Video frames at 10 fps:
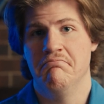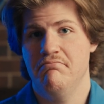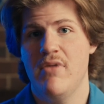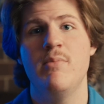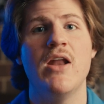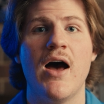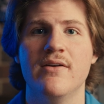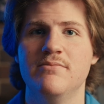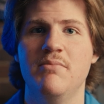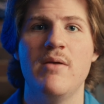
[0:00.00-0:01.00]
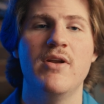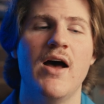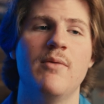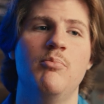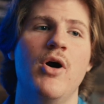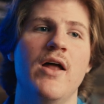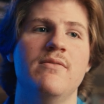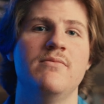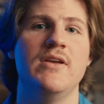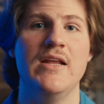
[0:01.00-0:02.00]
Maybe not. Maybe not.
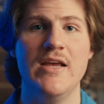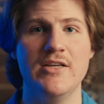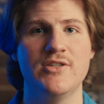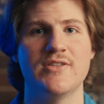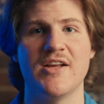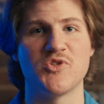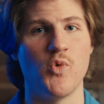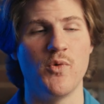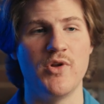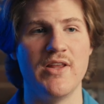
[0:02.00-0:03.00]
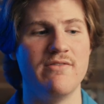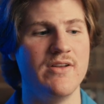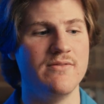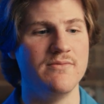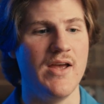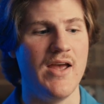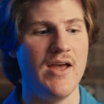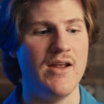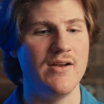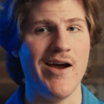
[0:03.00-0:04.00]
But it is. That's the world we live in,
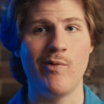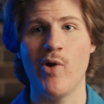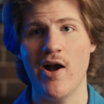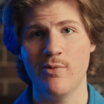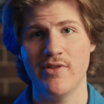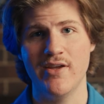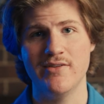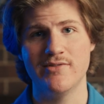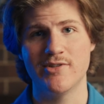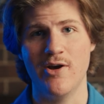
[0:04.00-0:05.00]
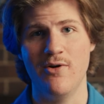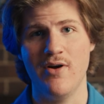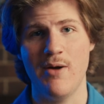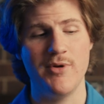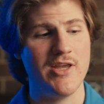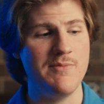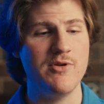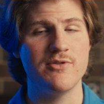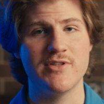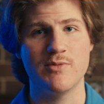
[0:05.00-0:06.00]
and I rock with it. So I'm going to keep
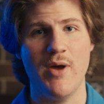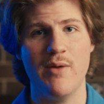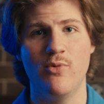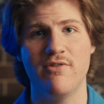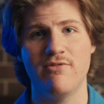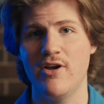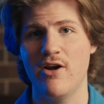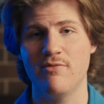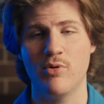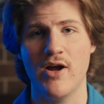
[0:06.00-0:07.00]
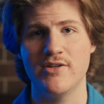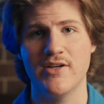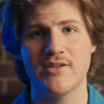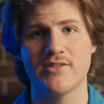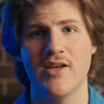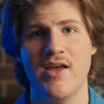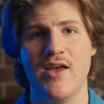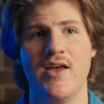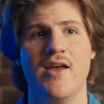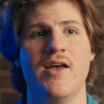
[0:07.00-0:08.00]
using this bad boy for narrative projects,
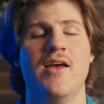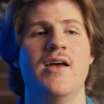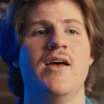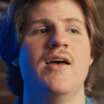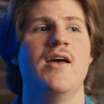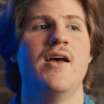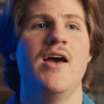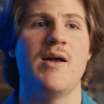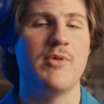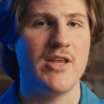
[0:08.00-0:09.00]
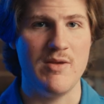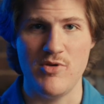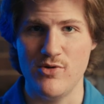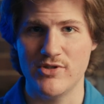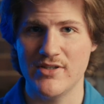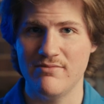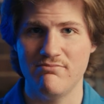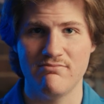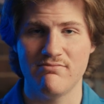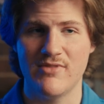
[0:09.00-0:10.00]
and I'm going to keep using
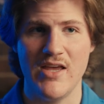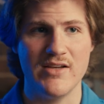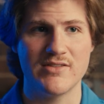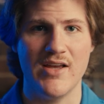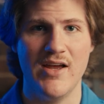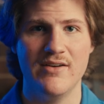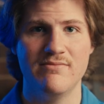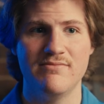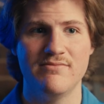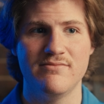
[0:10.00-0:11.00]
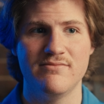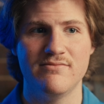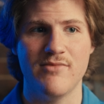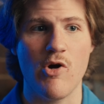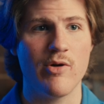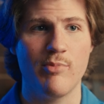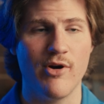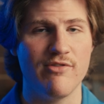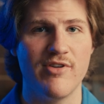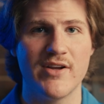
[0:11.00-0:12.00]
things that aren't
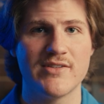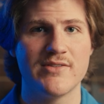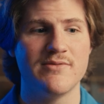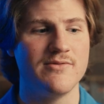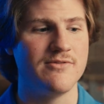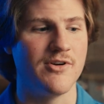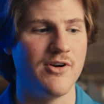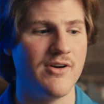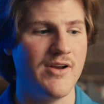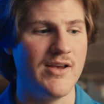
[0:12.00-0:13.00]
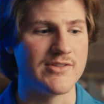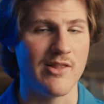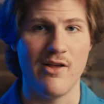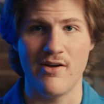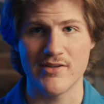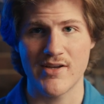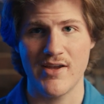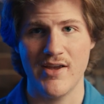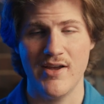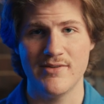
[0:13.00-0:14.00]
perfect for as long as I
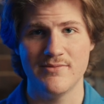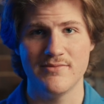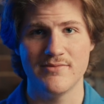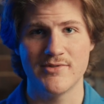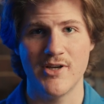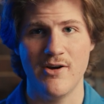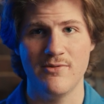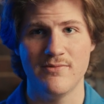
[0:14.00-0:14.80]
can. So